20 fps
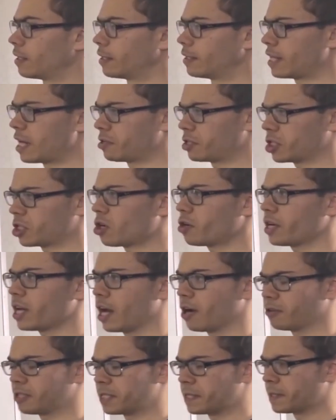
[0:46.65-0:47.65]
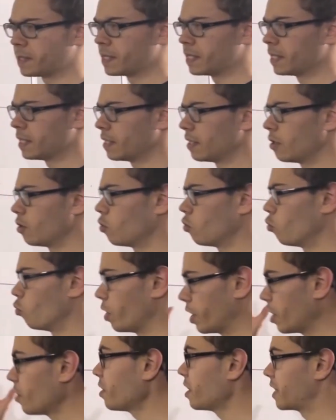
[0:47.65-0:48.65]
Now to start out, we
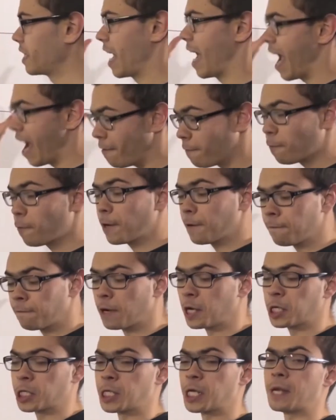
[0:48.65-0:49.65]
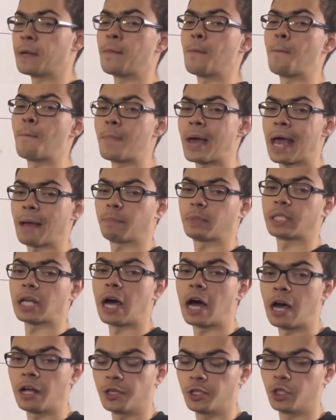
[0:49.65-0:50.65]
know that every function maps
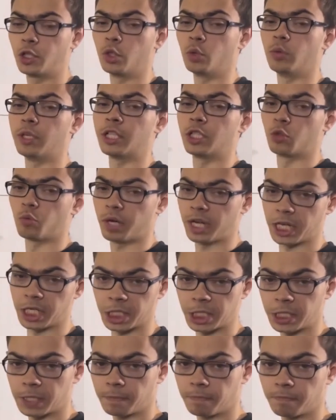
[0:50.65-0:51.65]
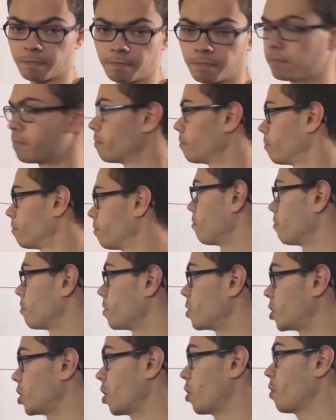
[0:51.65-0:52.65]
onto its range.
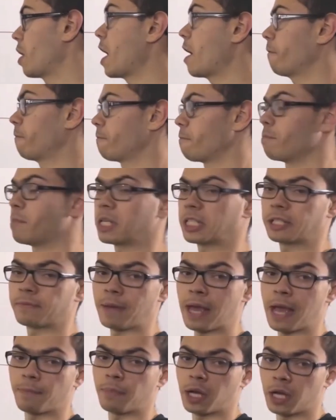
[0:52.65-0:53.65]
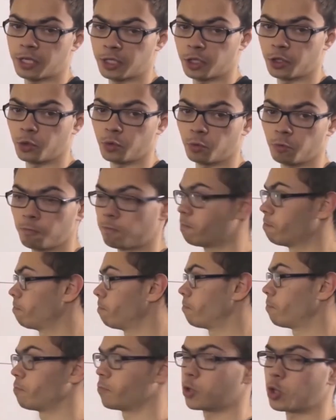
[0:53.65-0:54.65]
So f must map onto
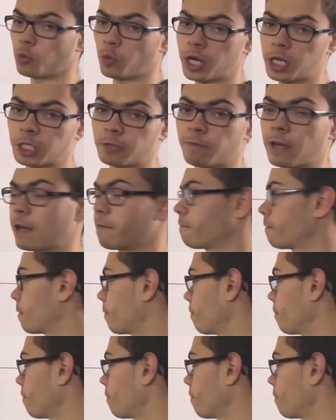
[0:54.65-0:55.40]
the range of f.